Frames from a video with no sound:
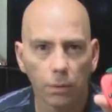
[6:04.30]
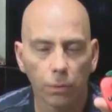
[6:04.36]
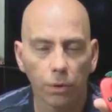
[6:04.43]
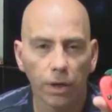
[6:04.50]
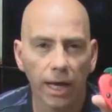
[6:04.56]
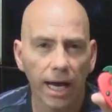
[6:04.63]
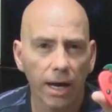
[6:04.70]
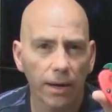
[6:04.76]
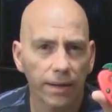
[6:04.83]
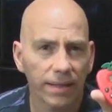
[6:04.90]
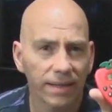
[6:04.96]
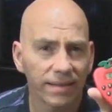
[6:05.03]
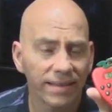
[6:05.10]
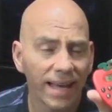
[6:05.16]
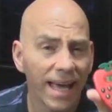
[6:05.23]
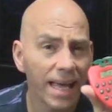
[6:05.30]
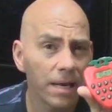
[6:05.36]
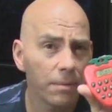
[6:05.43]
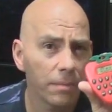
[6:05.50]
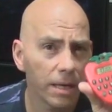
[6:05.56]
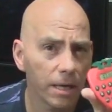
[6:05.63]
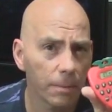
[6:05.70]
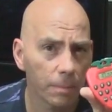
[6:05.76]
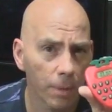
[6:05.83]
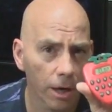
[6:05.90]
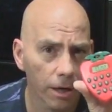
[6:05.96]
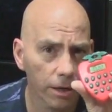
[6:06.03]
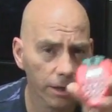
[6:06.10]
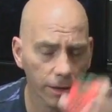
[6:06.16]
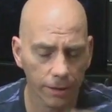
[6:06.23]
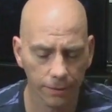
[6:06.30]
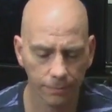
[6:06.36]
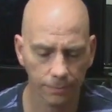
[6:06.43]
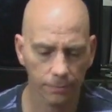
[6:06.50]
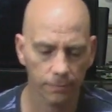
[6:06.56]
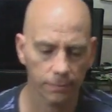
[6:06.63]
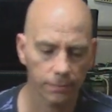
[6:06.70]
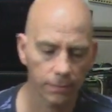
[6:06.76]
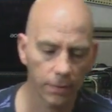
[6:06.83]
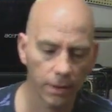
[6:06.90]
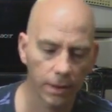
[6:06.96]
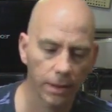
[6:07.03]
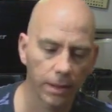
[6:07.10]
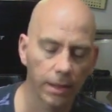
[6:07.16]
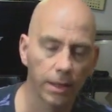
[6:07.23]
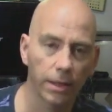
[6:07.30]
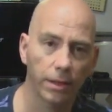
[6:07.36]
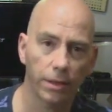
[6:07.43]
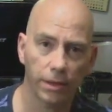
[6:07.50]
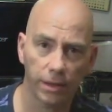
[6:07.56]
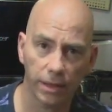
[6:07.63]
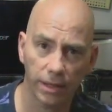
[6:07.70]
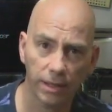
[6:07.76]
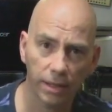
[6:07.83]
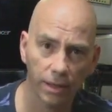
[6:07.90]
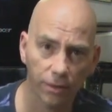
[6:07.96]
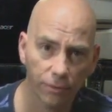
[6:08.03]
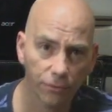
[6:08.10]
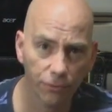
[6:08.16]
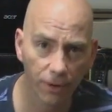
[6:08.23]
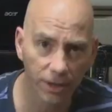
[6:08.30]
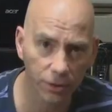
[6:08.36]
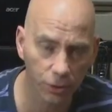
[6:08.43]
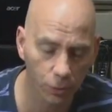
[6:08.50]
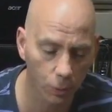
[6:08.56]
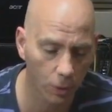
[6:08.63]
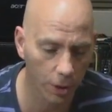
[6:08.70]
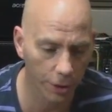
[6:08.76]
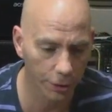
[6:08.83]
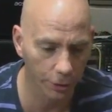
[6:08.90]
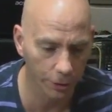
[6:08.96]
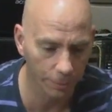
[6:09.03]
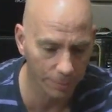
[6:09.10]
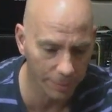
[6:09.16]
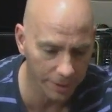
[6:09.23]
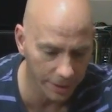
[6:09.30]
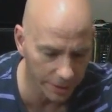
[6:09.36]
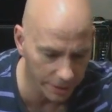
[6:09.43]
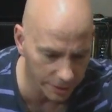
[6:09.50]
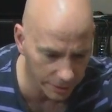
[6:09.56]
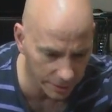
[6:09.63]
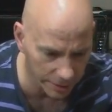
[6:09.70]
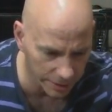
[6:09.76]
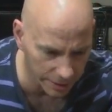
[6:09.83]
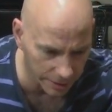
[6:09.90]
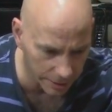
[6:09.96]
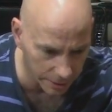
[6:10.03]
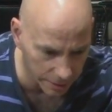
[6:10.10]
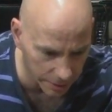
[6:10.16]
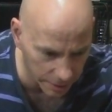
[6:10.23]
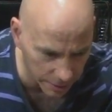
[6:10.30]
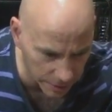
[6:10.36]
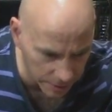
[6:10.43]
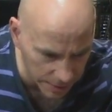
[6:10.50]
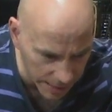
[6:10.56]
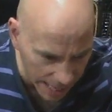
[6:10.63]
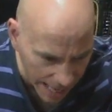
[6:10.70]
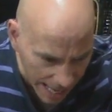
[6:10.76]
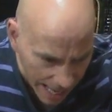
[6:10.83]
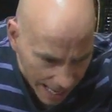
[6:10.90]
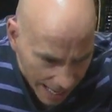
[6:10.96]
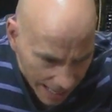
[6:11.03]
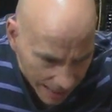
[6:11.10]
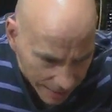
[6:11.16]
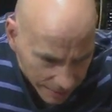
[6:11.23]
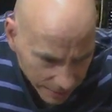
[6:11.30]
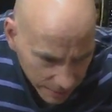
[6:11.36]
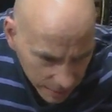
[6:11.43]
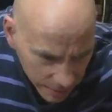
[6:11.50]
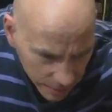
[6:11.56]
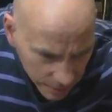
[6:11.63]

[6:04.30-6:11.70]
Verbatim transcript: We're now at the ten minute mark. The freshwater beer is at